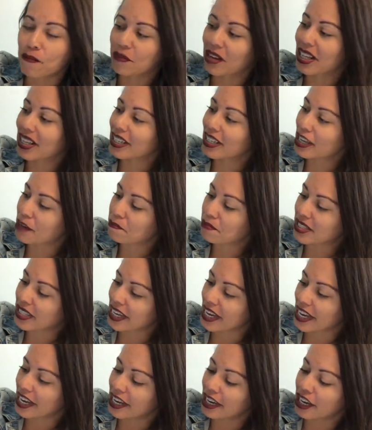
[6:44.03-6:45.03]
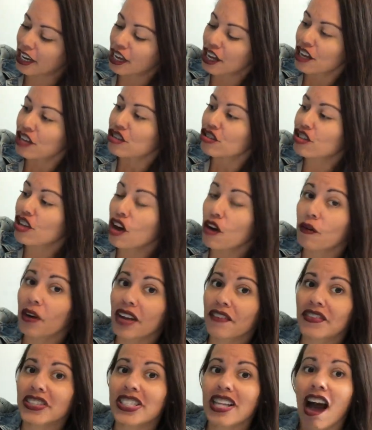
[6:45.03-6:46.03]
clips in. So if it's